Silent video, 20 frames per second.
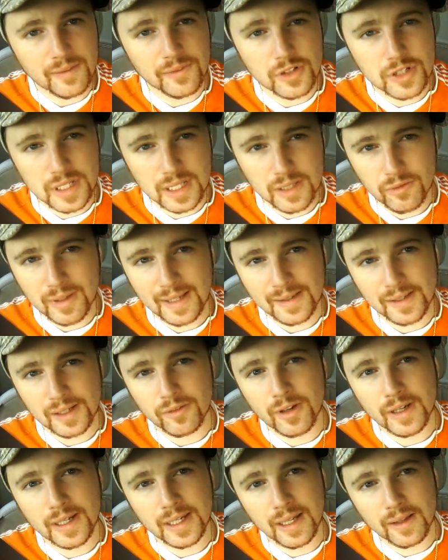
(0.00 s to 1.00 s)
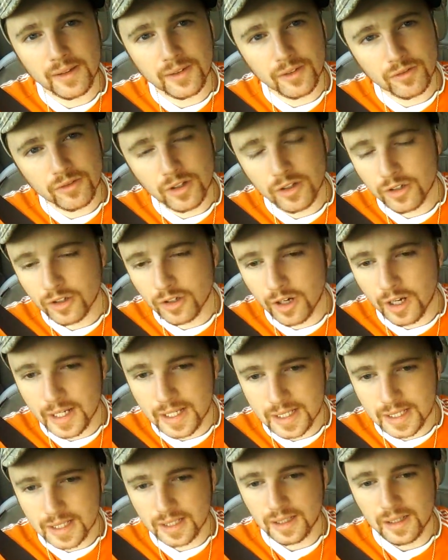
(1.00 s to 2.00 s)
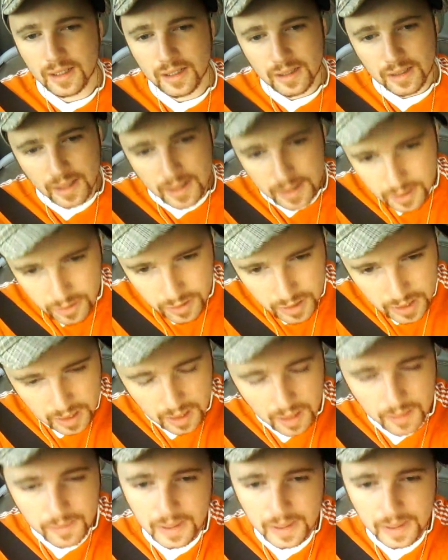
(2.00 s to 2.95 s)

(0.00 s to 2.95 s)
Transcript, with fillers: Um, and just and God bless you. I pray